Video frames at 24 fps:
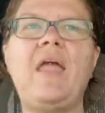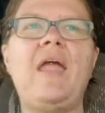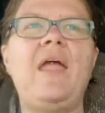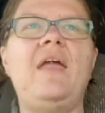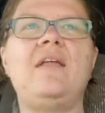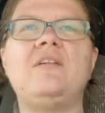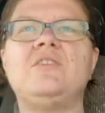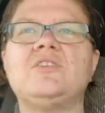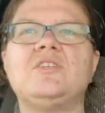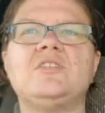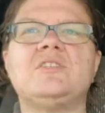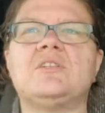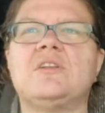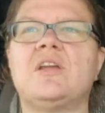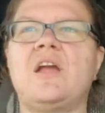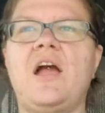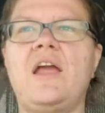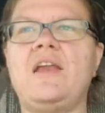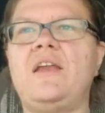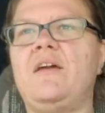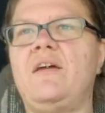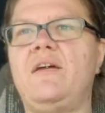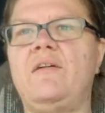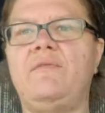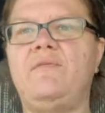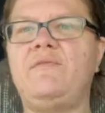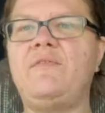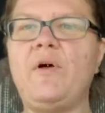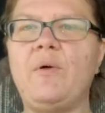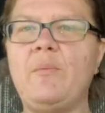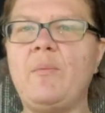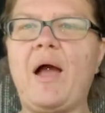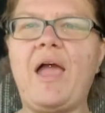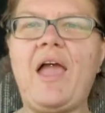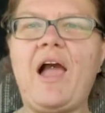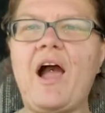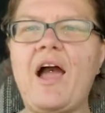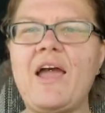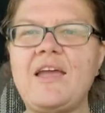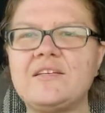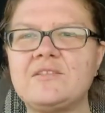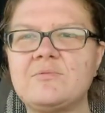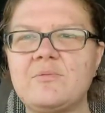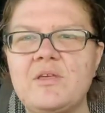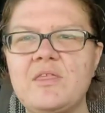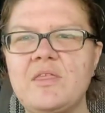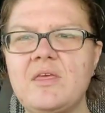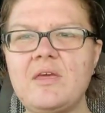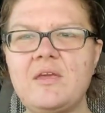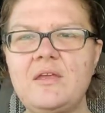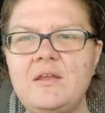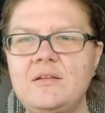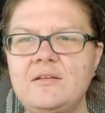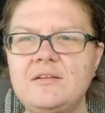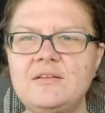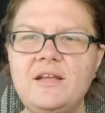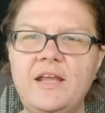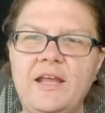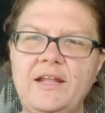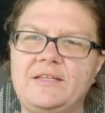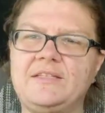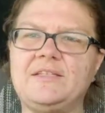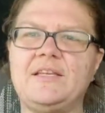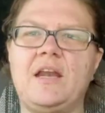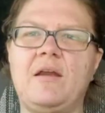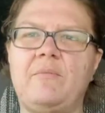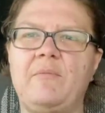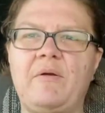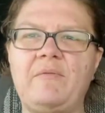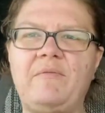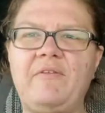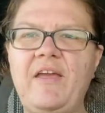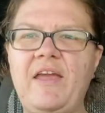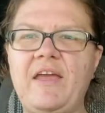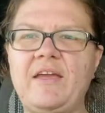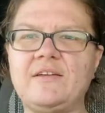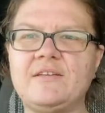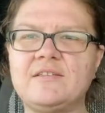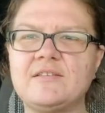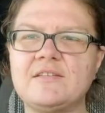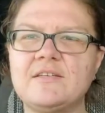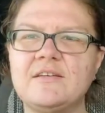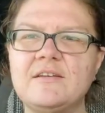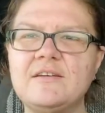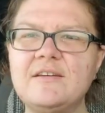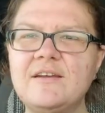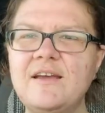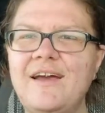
and just kind of fill my eyes with it instead of my face.